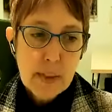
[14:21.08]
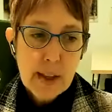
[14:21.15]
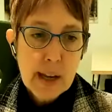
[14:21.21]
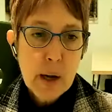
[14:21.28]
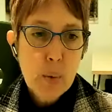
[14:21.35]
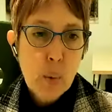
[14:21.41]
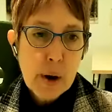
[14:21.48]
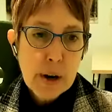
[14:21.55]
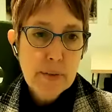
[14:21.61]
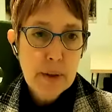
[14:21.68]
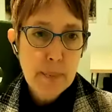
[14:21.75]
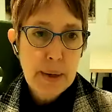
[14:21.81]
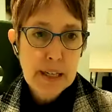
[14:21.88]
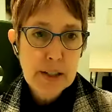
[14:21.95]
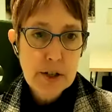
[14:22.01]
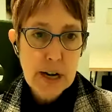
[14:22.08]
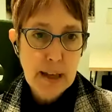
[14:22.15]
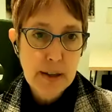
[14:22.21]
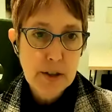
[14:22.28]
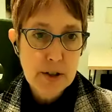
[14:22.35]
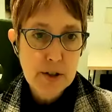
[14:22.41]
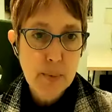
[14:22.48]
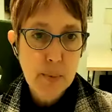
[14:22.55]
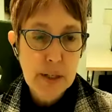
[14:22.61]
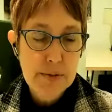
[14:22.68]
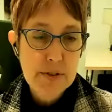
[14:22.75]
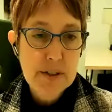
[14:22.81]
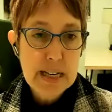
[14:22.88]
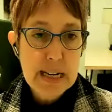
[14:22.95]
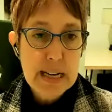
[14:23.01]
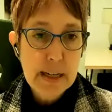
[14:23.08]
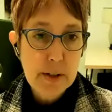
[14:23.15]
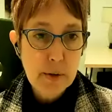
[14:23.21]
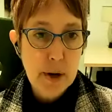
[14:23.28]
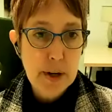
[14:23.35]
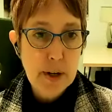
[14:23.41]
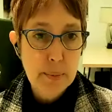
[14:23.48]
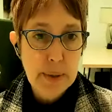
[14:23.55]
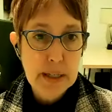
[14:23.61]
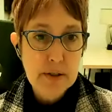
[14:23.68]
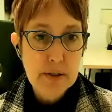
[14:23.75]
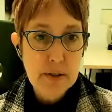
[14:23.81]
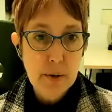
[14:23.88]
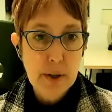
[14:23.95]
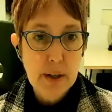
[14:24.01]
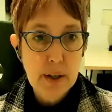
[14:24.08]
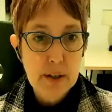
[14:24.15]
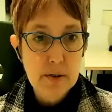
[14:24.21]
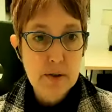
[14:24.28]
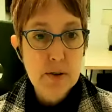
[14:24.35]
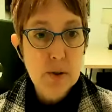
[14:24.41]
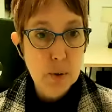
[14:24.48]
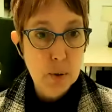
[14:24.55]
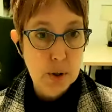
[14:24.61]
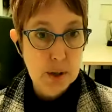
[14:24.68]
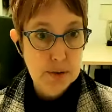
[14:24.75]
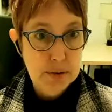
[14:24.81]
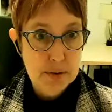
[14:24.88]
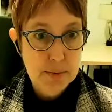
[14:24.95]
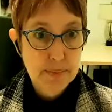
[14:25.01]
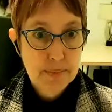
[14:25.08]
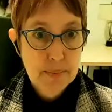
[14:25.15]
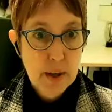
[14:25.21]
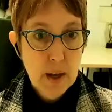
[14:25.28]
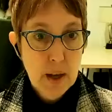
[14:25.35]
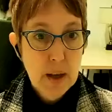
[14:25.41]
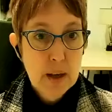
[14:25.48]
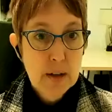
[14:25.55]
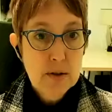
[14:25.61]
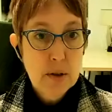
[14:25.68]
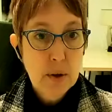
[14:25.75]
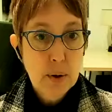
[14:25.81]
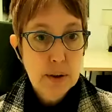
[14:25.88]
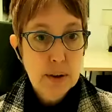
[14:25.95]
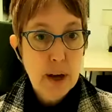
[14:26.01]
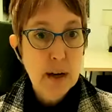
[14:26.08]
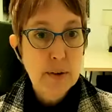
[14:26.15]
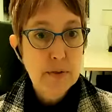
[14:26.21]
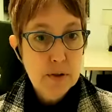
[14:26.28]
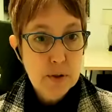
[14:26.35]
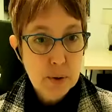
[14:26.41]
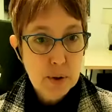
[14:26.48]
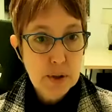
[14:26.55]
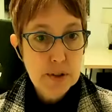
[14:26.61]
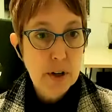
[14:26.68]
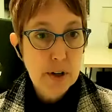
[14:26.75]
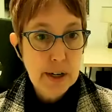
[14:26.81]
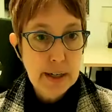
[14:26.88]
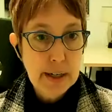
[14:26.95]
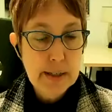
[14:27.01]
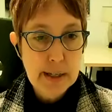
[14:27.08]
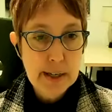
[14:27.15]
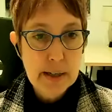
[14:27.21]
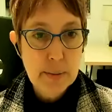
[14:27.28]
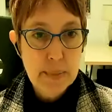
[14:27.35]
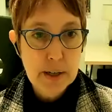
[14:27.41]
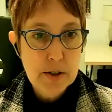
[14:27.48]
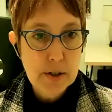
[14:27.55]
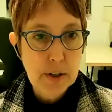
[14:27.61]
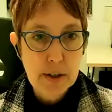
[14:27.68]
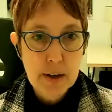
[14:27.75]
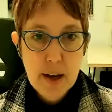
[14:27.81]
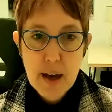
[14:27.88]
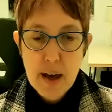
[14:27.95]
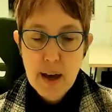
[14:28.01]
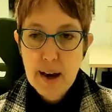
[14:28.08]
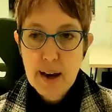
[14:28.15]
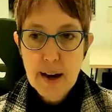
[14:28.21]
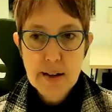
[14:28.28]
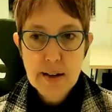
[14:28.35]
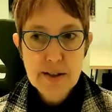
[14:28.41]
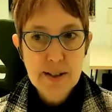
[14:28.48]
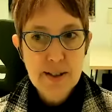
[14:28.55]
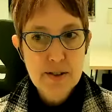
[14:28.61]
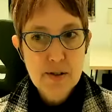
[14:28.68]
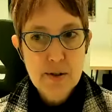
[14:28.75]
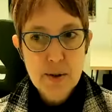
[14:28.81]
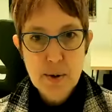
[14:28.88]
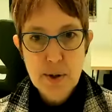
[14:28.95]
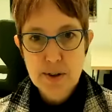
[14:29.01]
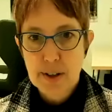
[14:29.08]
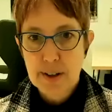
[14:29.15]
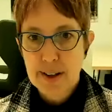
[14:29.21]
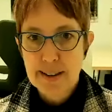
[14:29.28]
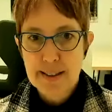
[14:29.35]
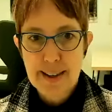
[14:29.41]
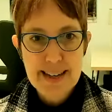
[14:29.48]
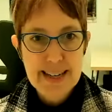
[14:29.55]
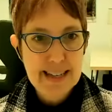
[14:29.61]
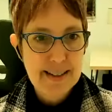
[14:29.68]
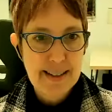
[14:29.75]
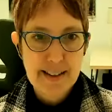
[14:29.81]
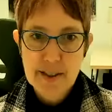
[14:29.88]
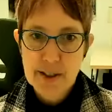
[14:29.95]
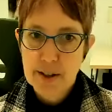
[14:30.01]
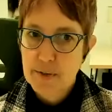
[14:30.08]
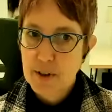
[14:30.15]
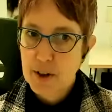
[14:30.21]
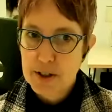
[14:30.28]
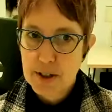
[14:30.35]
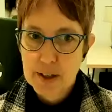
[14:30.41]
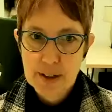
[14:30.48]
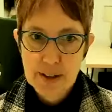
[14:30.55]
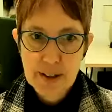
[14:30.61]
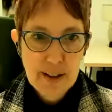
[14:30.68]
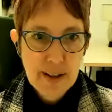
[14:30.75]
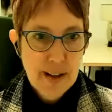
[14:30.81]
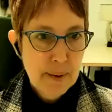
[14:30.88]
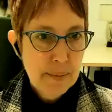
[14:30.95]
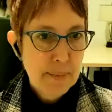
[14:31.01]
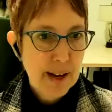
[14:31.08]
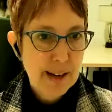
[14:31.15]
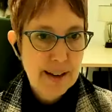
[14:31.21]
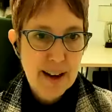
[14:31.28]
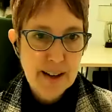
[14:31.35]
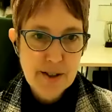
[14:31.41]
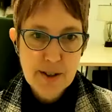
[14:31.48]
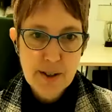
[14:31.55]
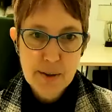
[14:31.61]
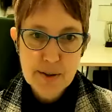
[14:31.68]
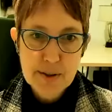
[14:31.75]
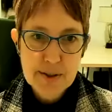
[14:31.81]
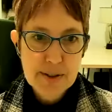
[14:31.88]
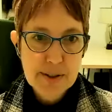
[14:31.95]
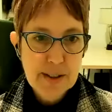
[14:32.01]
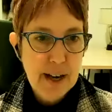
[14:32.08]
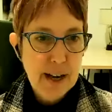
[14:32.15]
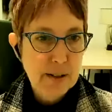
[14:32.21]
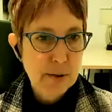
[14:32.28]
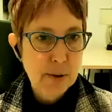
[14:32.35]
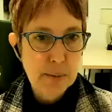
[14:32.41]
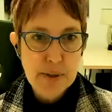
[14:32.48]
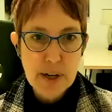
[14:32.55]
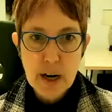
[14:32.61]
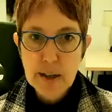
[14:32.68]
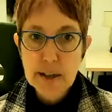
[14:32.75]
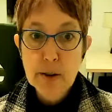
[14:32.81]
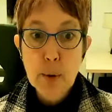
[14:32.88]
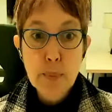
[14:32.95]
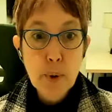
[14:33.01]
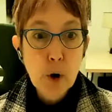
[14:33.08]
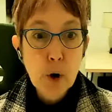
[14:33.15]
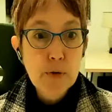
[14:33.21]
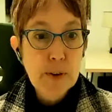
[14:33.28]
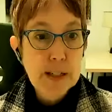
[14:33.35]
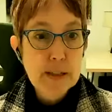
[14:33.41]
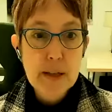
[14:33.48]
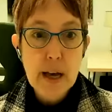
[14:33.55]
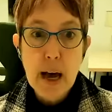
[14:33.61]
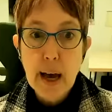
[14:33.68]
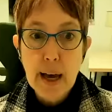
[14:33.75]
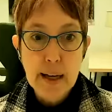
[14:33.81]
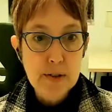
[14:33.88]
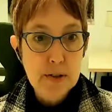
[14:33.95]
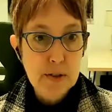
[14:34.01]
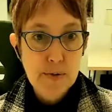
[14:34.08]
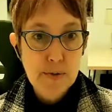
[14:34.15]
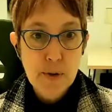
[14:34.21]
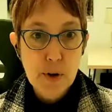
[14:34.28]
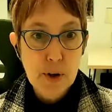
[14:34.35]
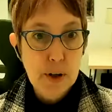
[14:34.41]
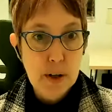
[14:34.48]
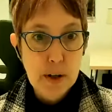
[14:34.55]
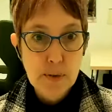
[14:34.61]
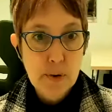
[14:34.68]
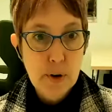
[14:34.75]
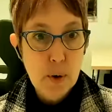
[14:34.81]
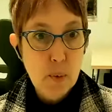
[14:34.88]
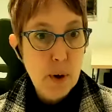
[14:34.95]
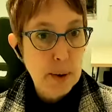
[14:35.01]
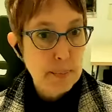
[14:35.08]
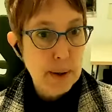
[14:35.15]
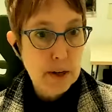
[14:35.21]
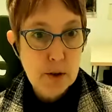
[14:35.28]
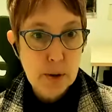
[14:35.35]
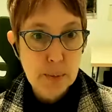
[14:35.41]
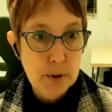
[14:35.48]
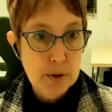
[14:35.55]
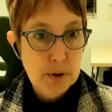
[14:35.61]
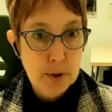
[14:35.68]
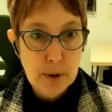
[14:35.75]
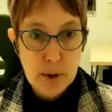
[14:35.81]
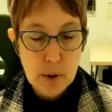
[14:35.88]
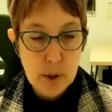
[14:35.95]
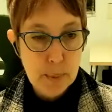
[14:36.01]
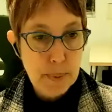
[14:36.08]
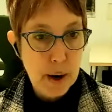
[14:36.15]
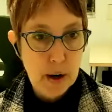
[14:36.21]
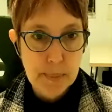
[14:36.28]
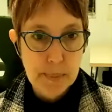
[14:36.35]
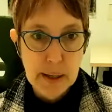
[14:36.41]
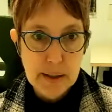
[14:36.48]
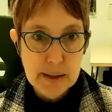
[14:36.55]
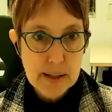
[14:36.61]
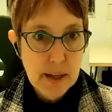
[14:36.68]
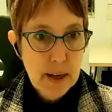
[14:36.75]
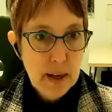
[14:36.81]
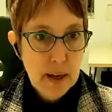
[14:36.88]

And one of the big challenges we have seen in greater Minnesota is schools. So a lot of schools are getting decommissioned. And honestly, schools are like the easiest conversion. My gosh, those classrooms are like the perfect size for a one-bedroom or studio apartment.